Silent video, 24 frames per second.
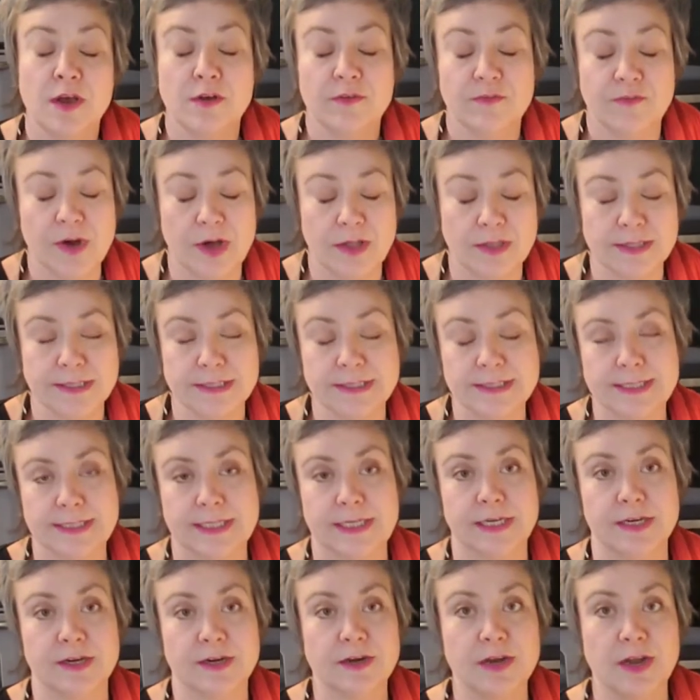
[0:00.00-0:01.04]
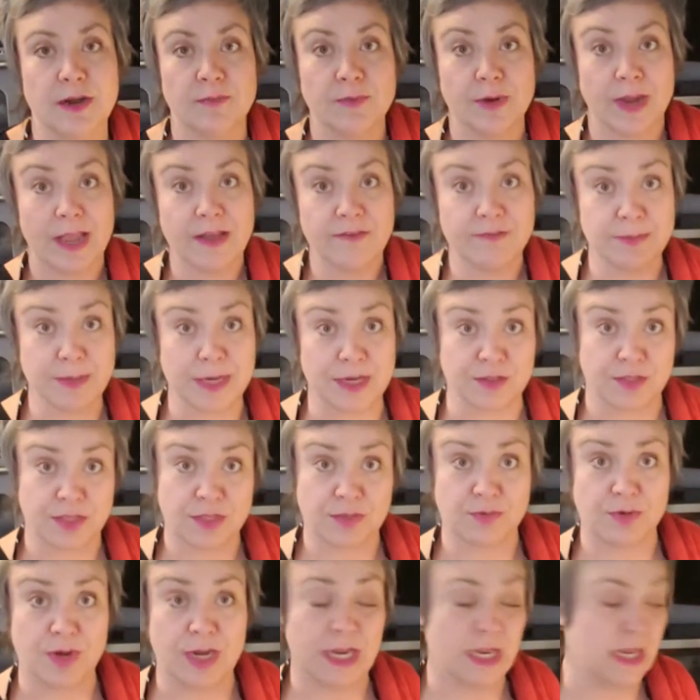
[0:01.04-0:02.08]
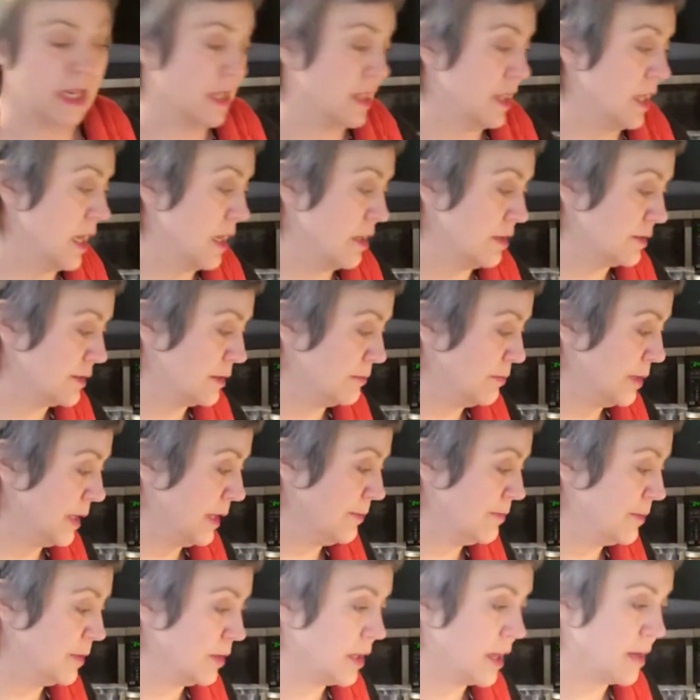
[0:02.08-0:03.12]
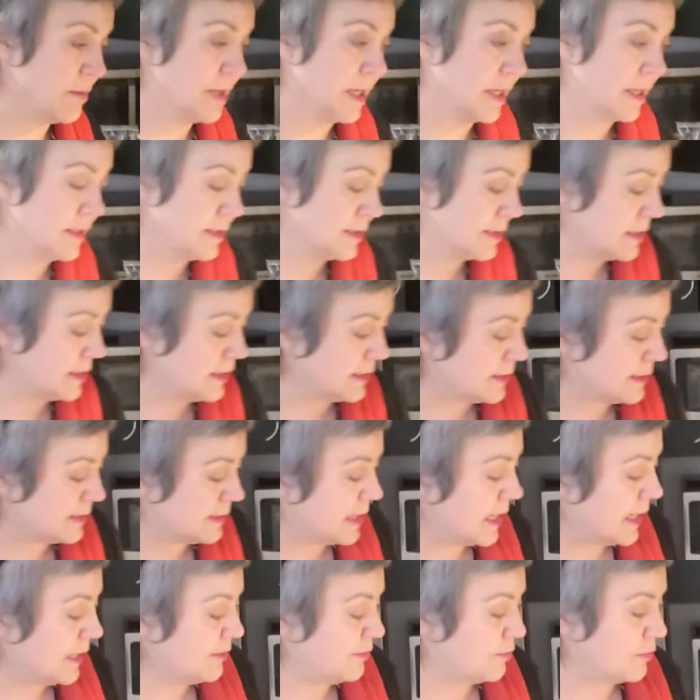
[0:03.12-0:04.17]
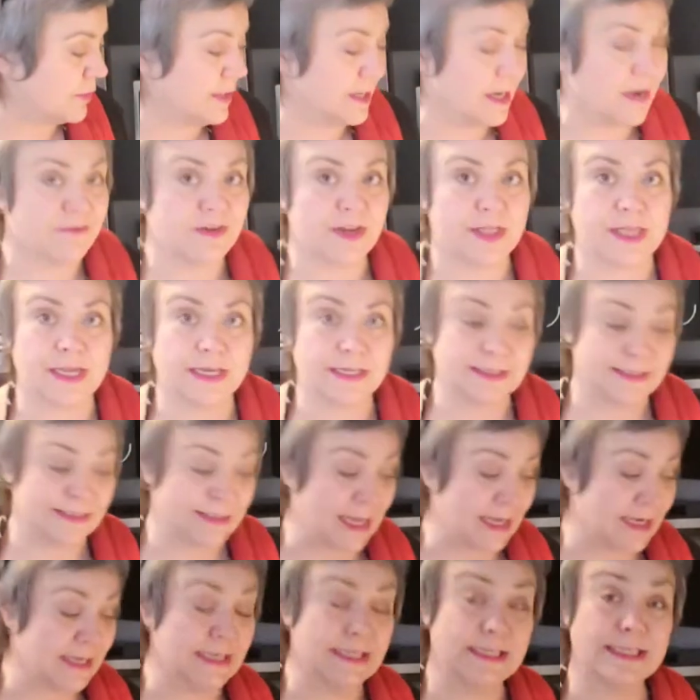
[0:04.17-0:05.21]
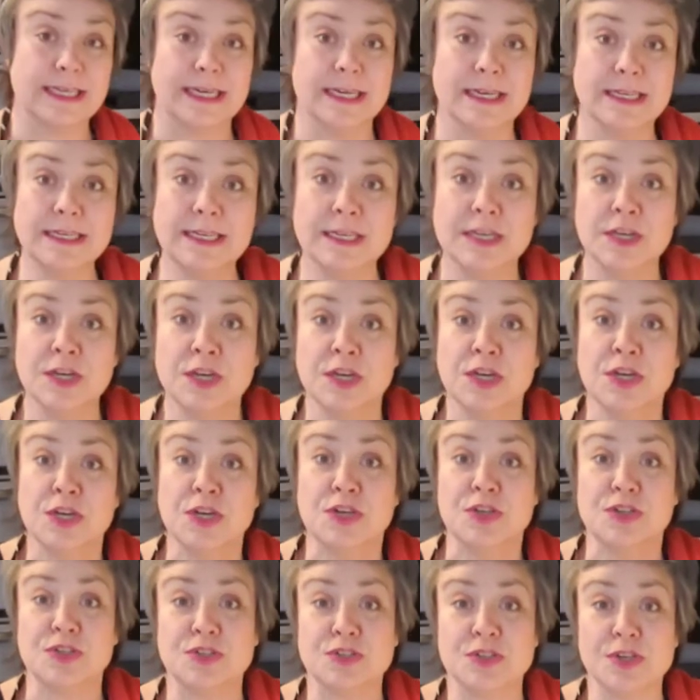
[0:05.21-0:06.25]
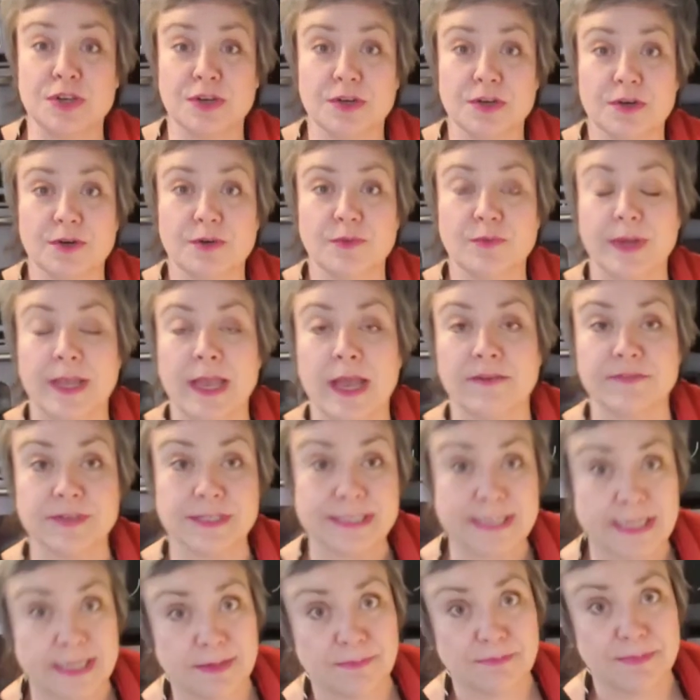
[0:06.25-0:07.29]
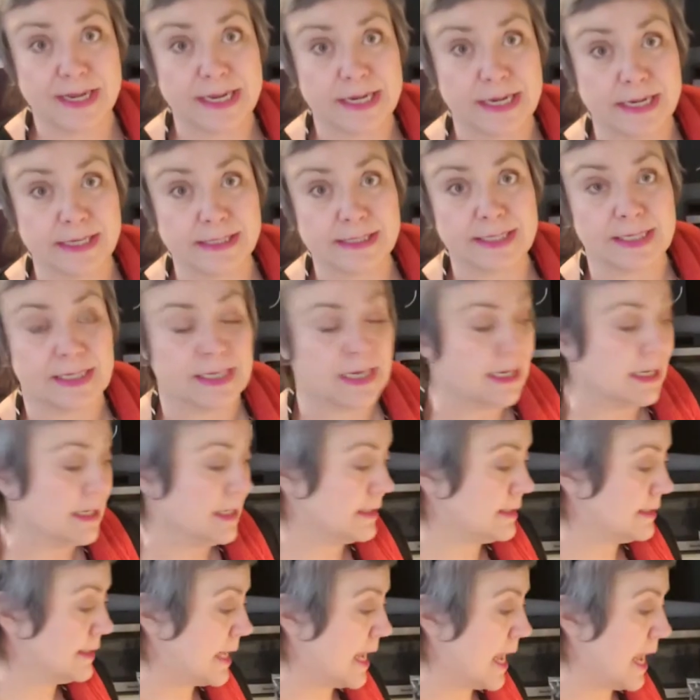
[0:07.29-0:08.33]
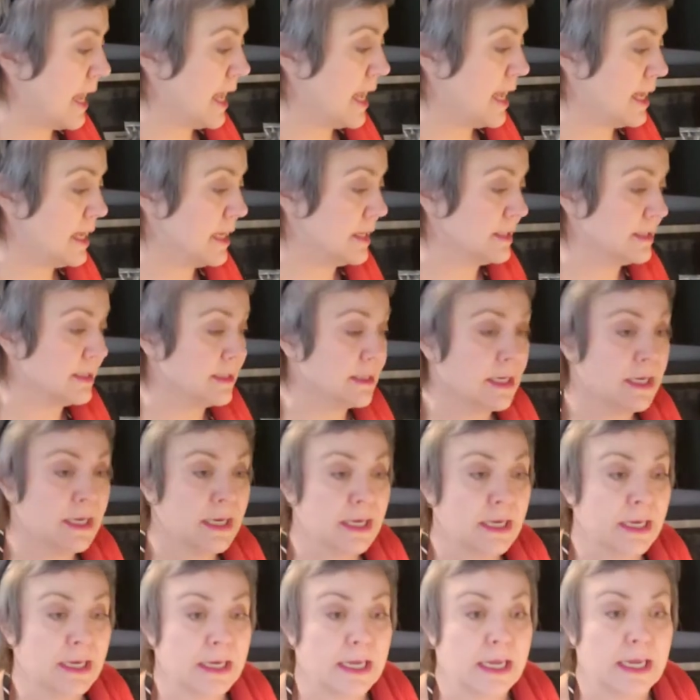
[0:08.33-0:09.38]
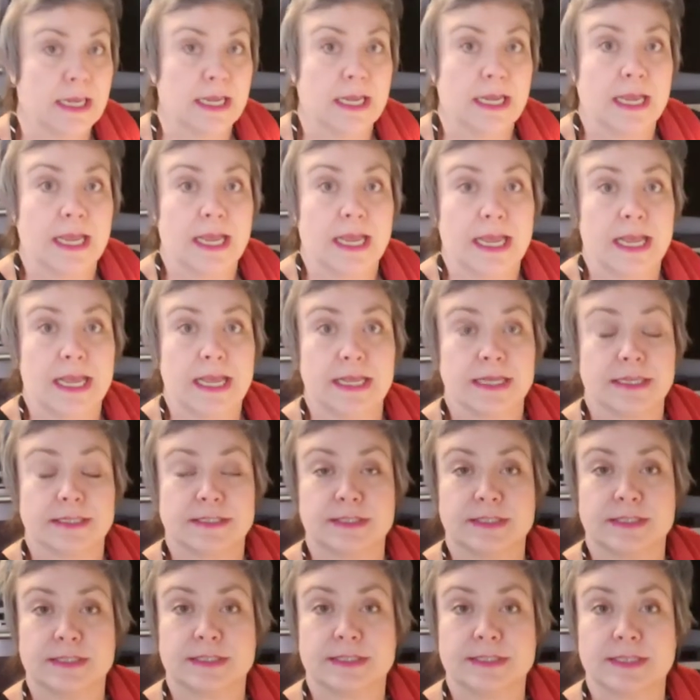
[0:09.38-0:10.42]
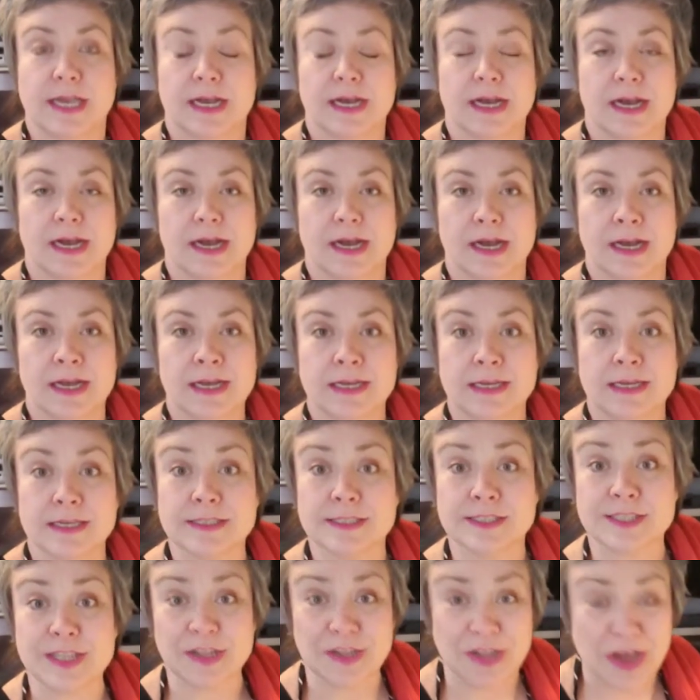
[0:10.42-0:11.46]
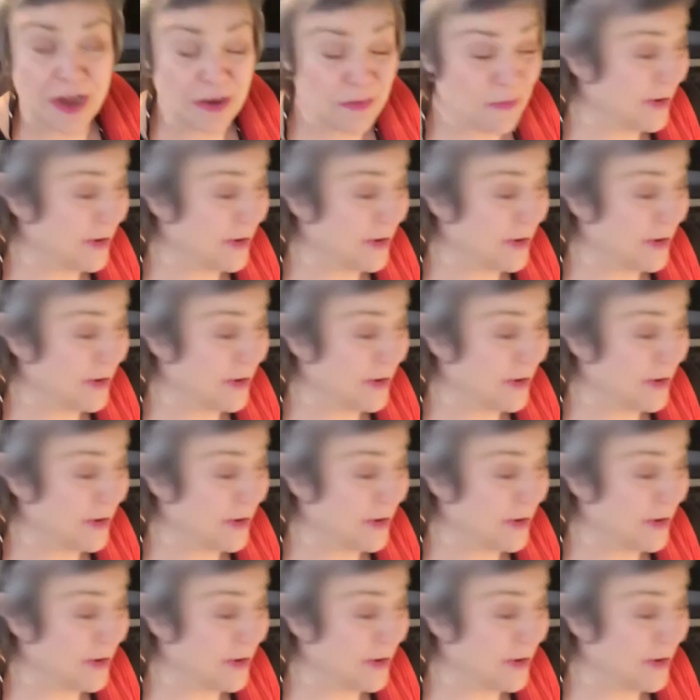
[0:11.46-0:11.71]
volunteer and we have about 3,000 people coming into the state when everything's said and done. So we have a team meeting tonight and it's uh, it's the long